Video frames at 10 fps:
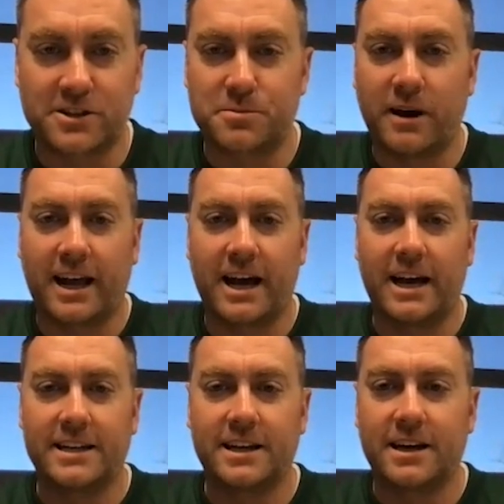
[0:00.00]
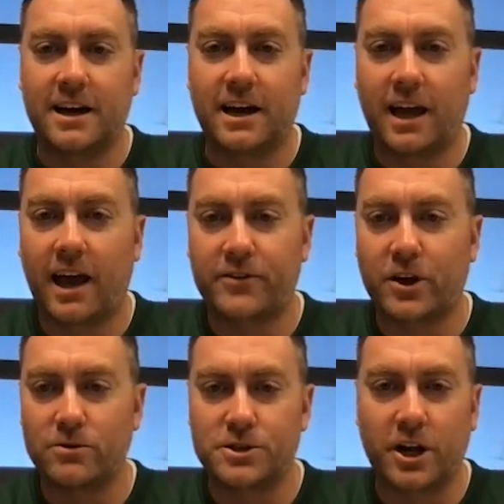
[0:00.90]
spot on. Uh, I've
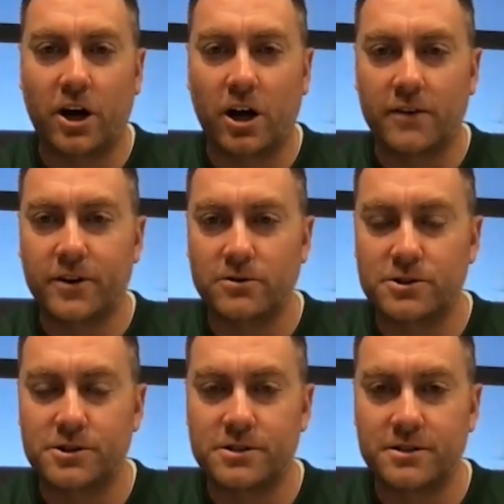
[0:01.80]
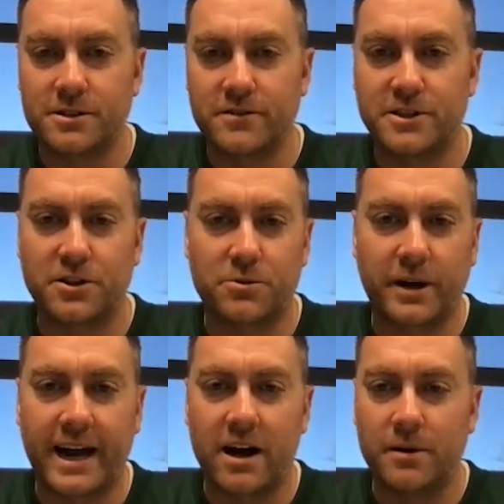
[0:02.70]
coached it all. I've coached Division three
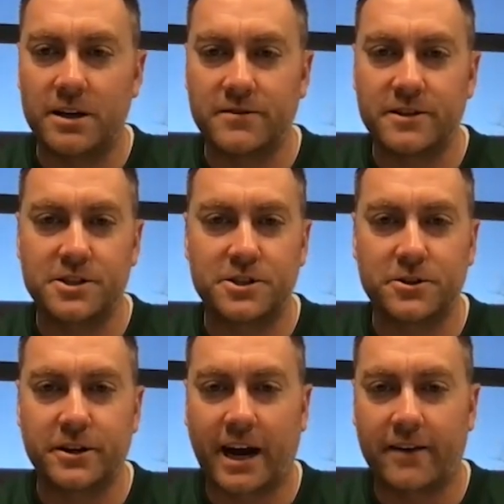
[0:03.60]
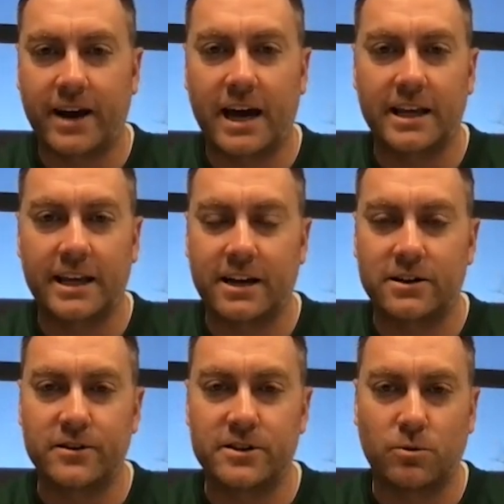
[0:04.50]
at Alma, Division two at Grand Valley, and now
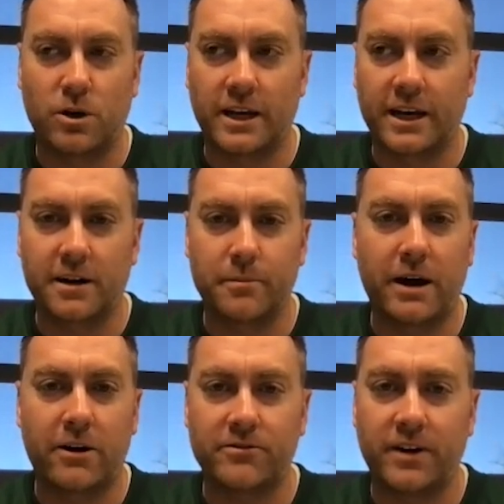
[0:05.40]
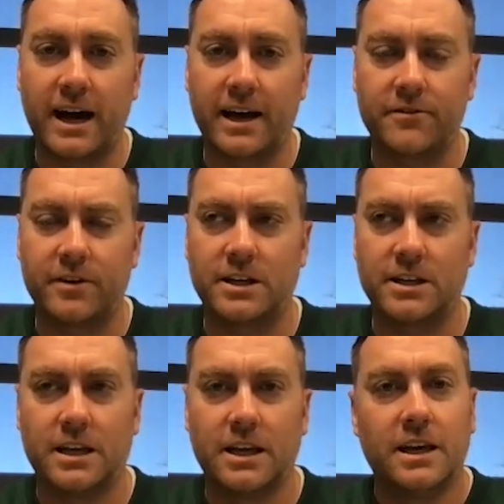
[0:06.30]
Division one here in Power Five. And
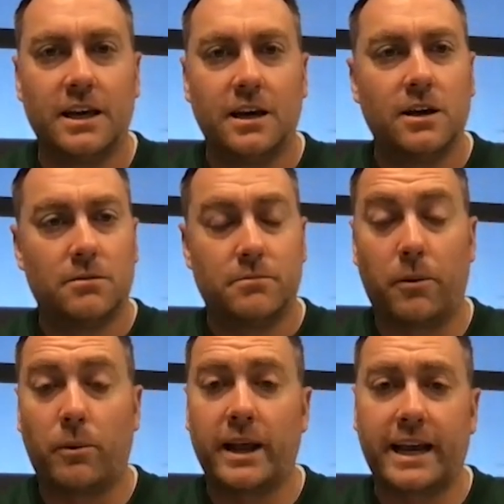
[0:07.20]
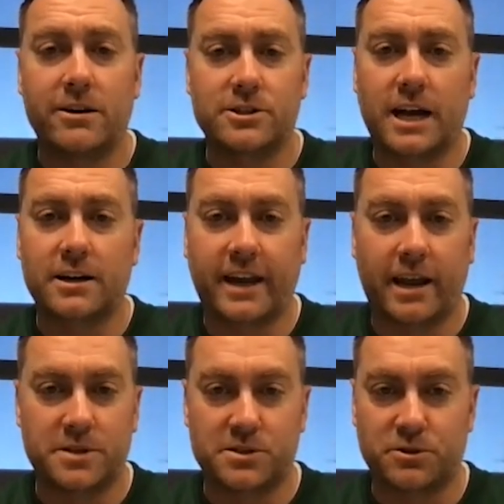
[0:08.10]
man, winning college soccer
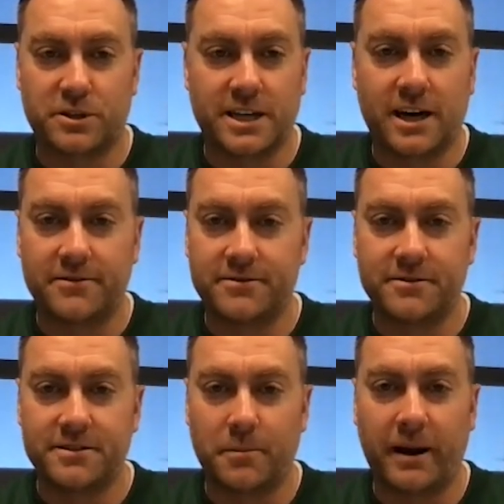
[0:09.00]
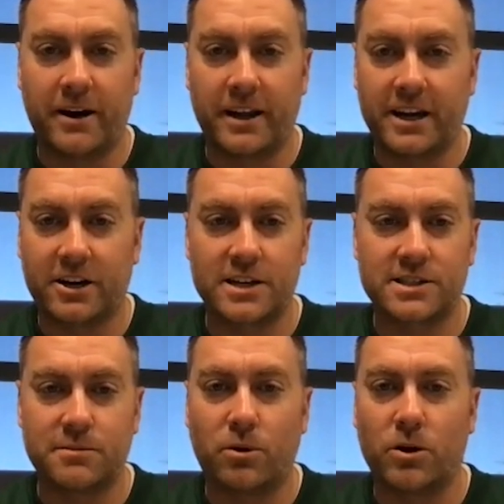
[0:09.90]
games is really tough. The parity across
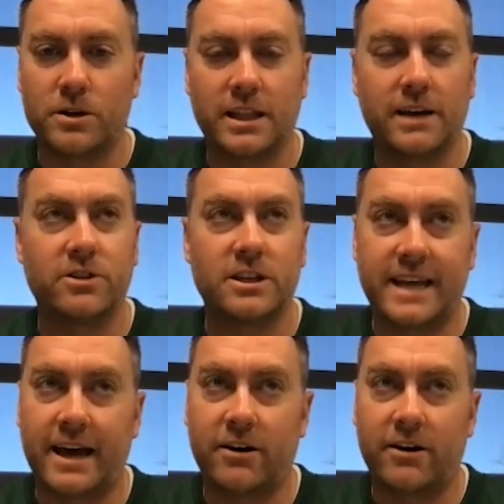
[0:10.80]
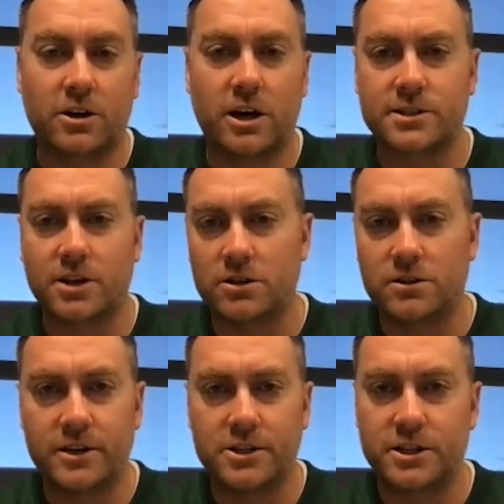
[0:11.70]
the board, the level of talent across all
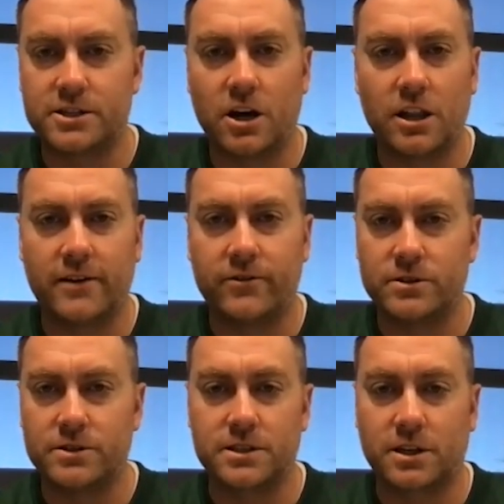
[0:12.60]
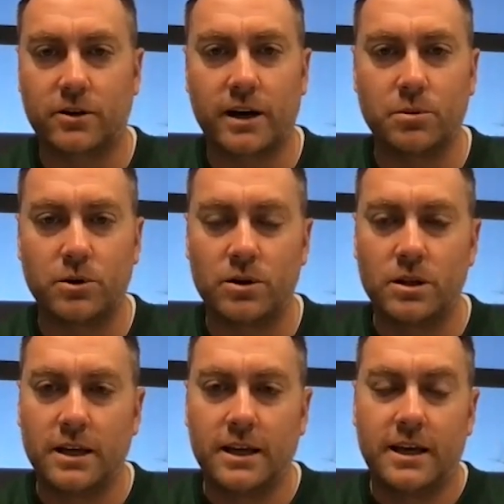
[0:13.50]
divisions, all levels is incredible.
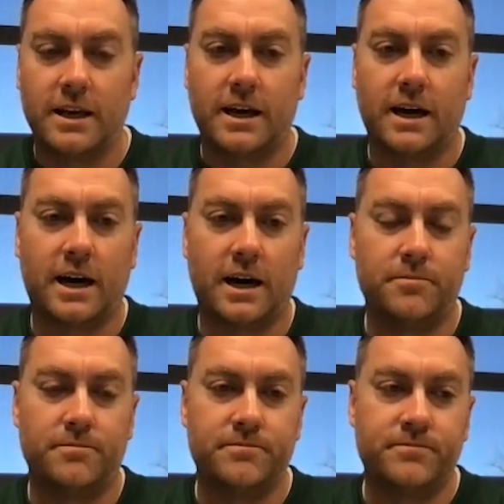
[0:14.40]
Um,